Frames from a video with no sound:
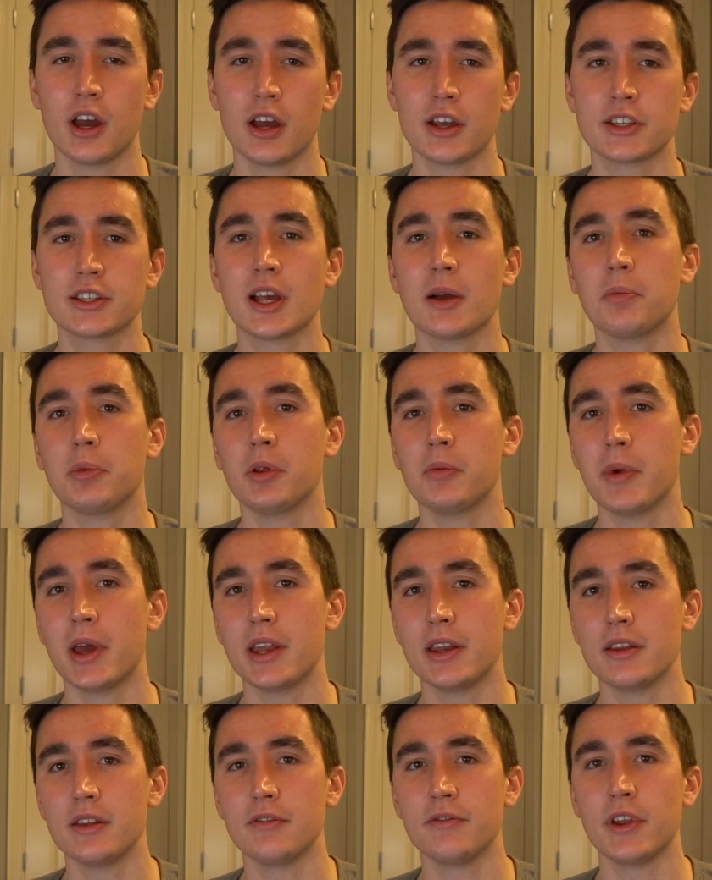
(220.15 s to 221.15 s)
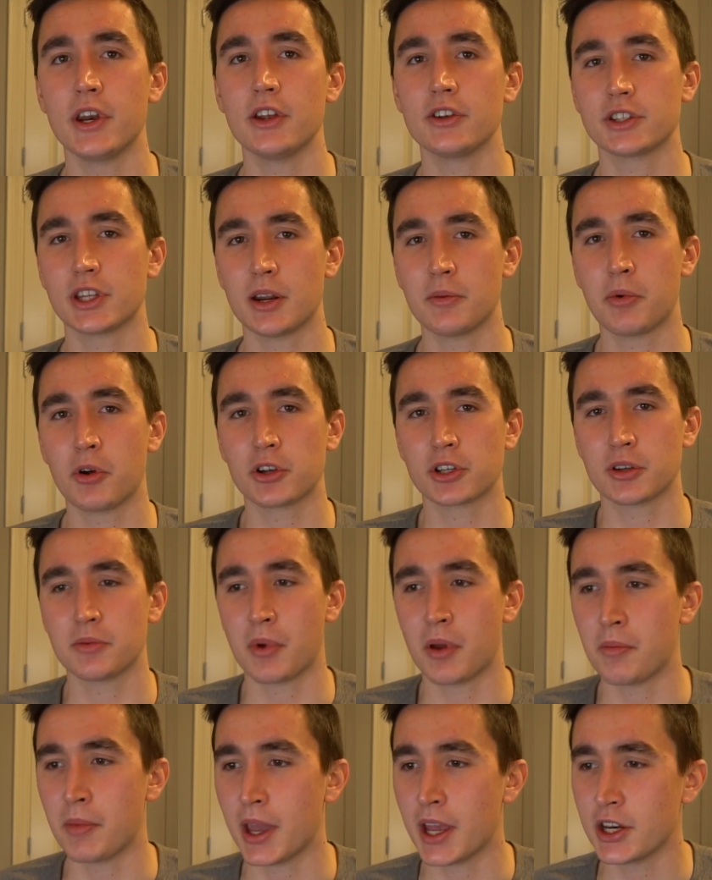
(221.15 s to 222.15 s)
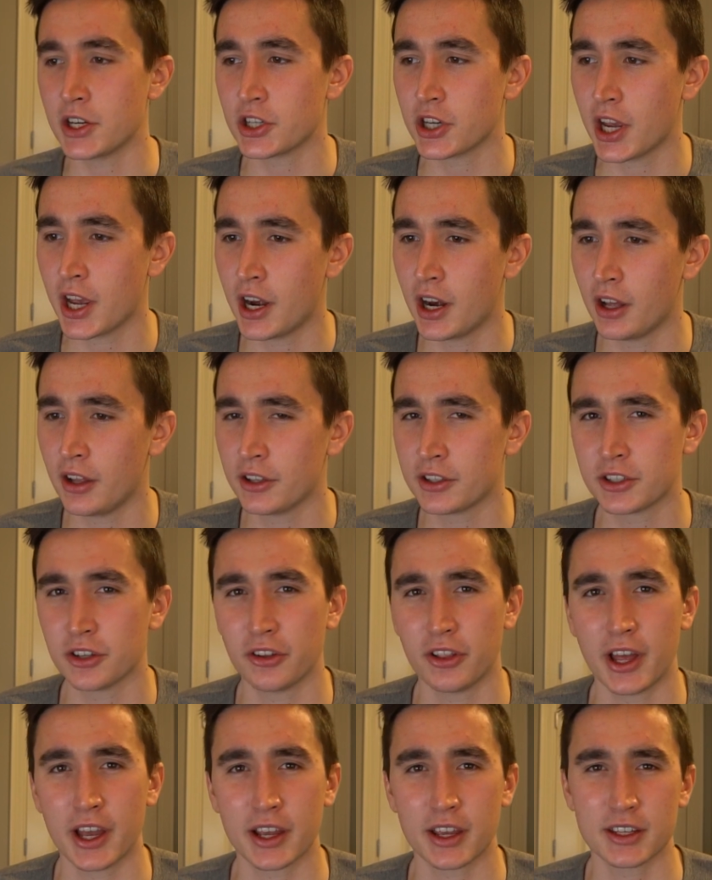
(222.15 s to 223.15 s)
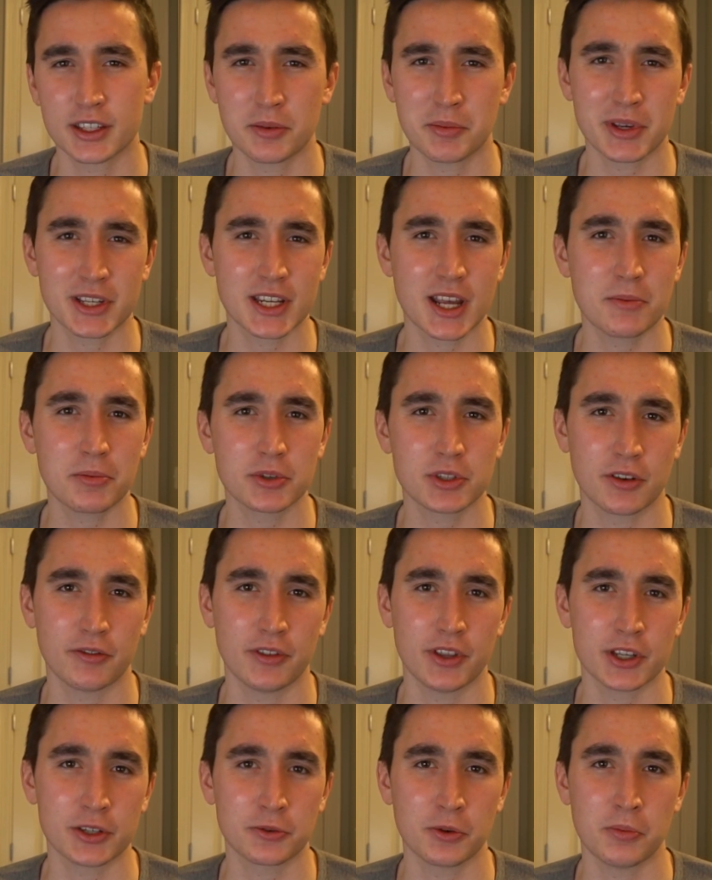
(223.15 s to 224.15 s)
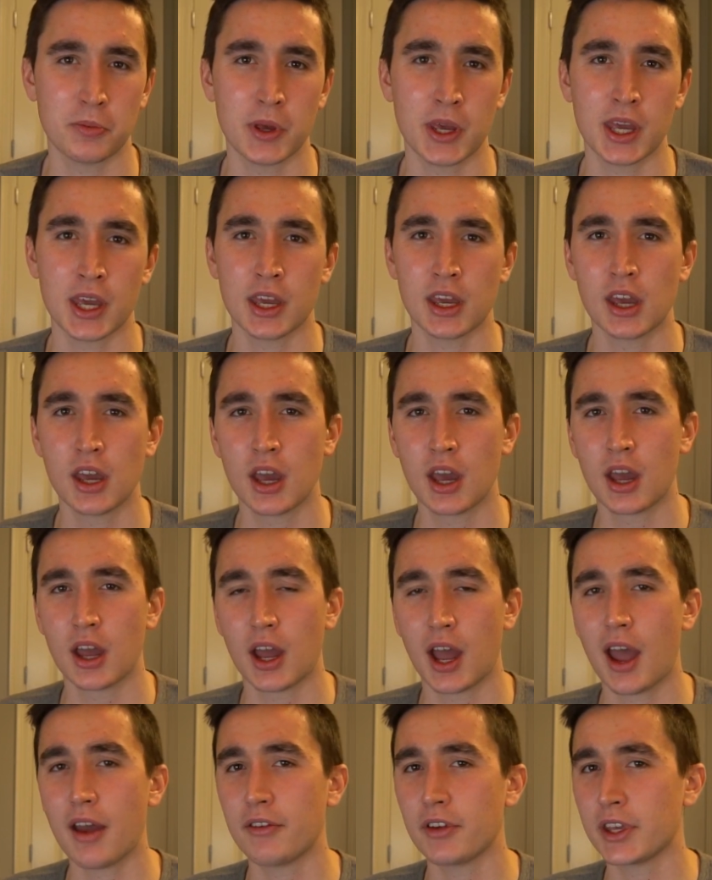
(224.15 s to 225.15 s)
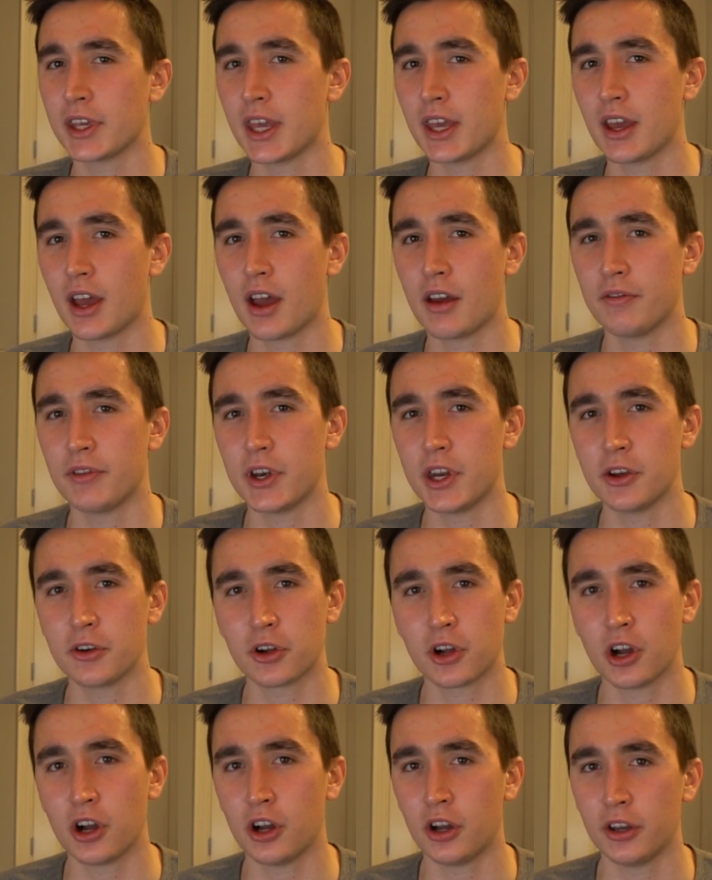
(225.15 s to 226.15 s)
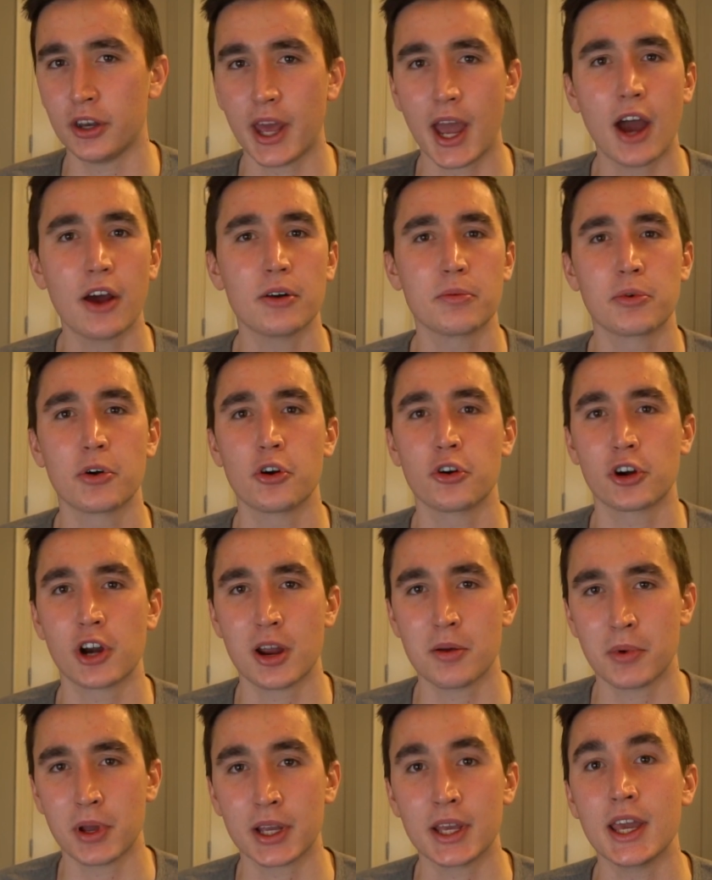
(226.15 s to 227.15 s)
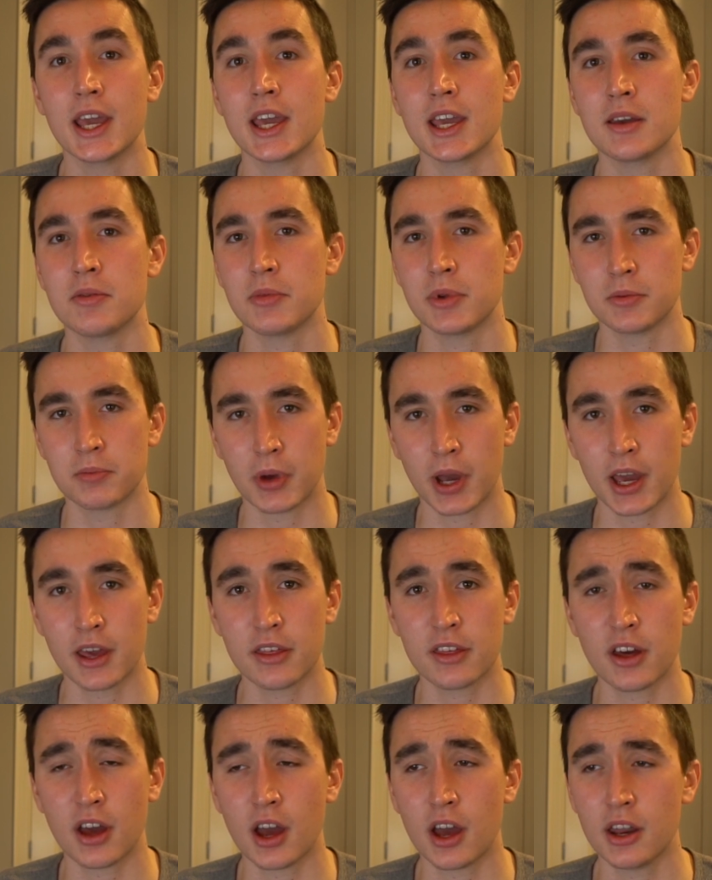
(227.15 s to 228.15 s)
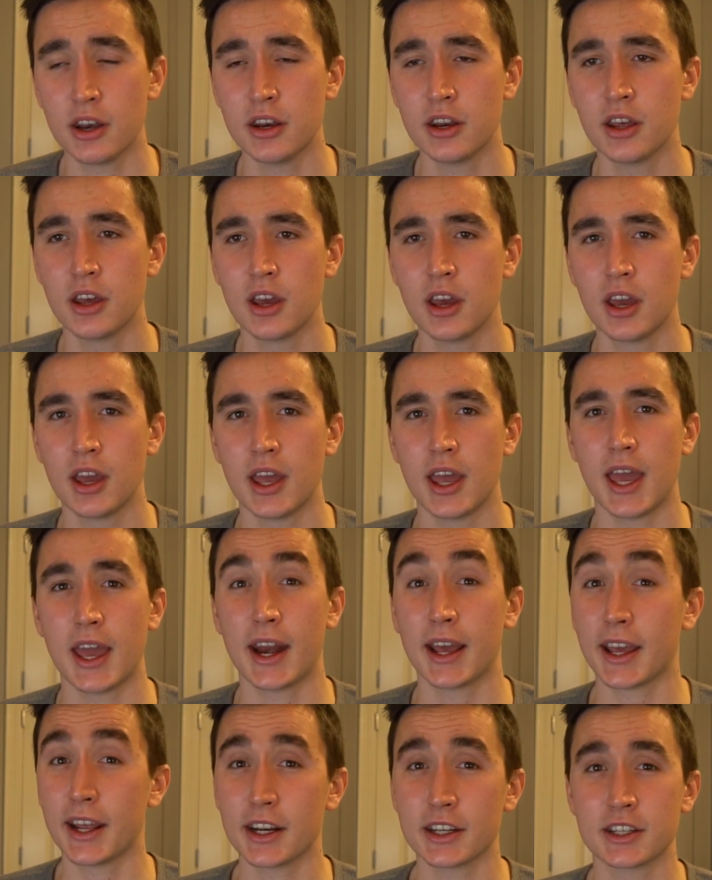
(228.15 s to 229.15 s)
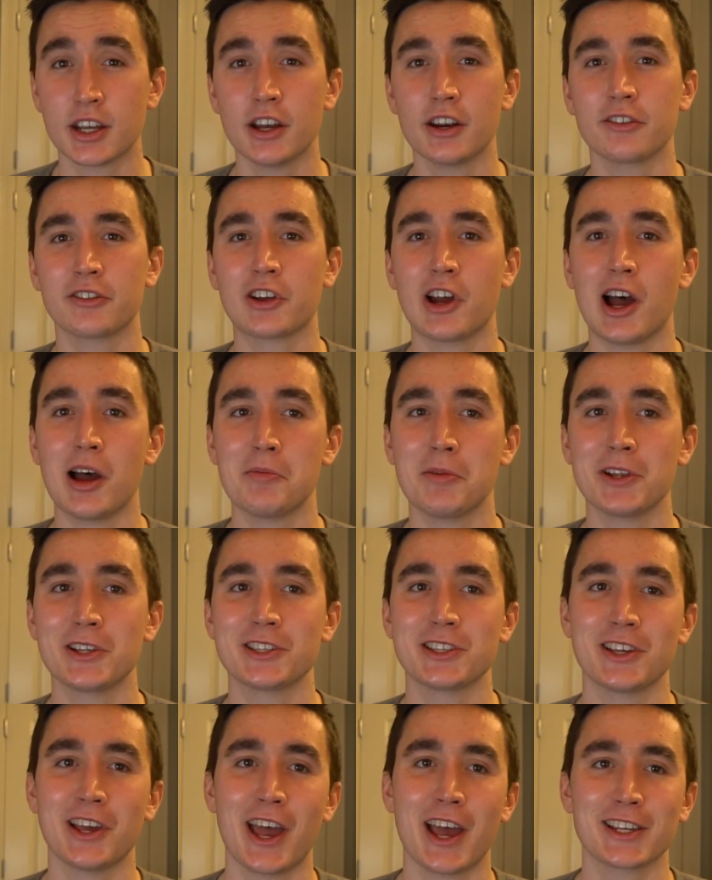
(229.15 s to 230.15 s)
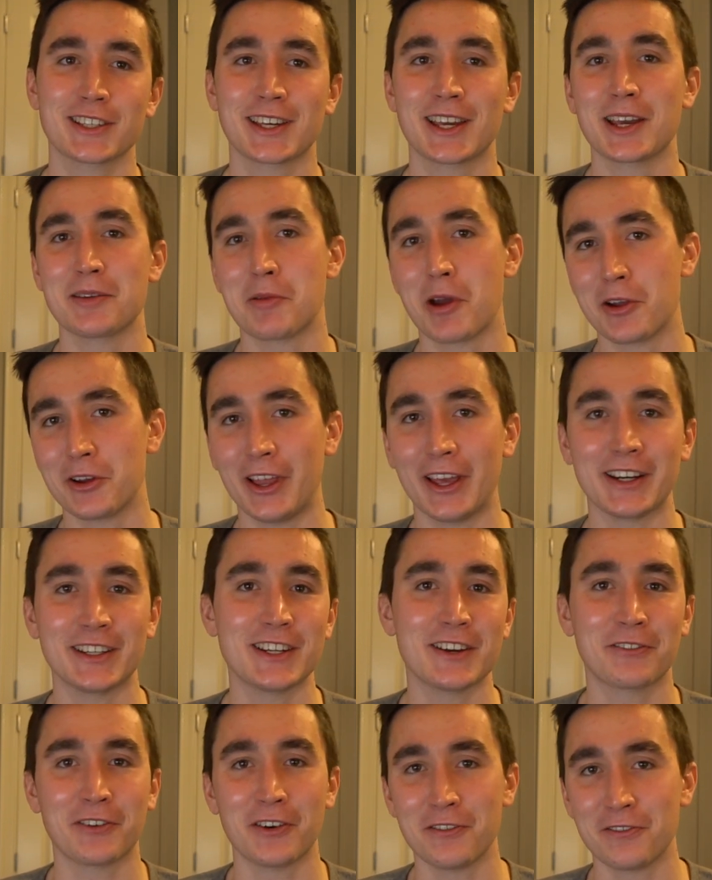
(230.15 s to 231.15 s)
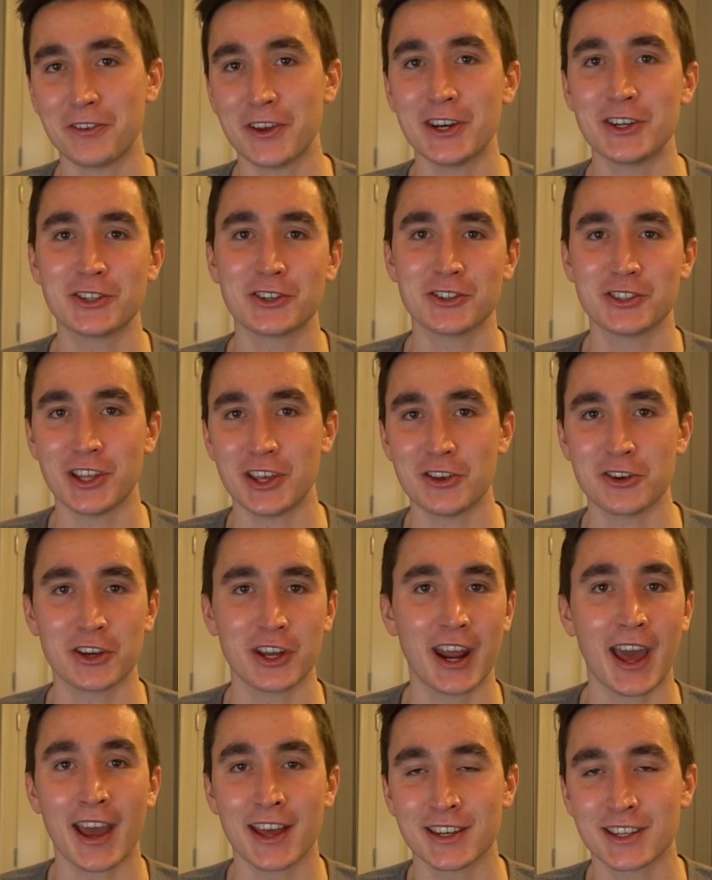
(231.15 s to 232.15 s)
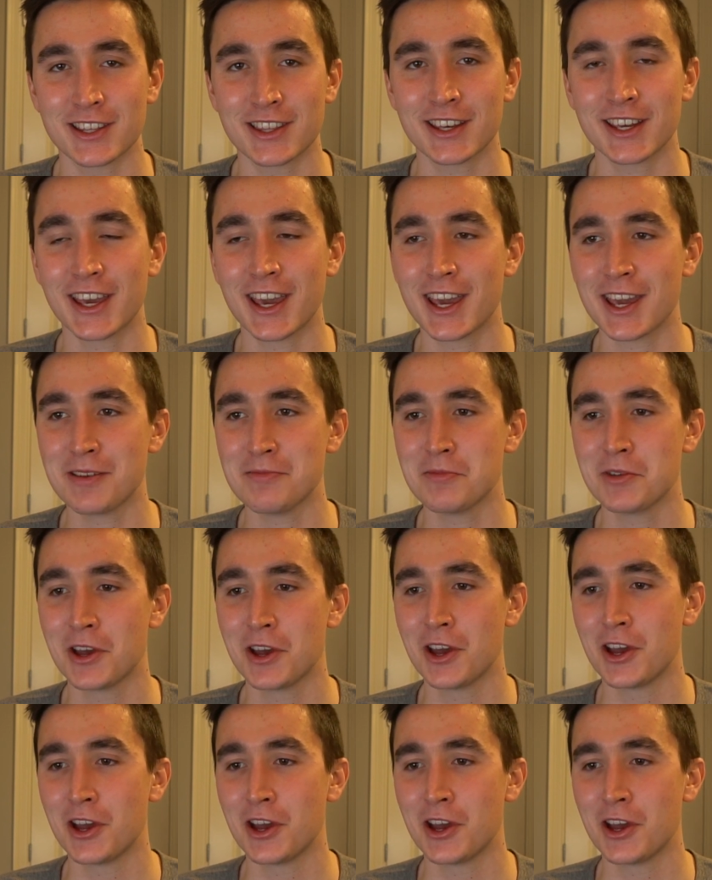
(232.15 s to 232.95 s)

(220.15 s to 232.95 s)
supplement videos that I post on my main channel. So some examples of this would be, I have a video called How to Program a Game in Python, and I get a ton of comments asking about different features that you could add to the game.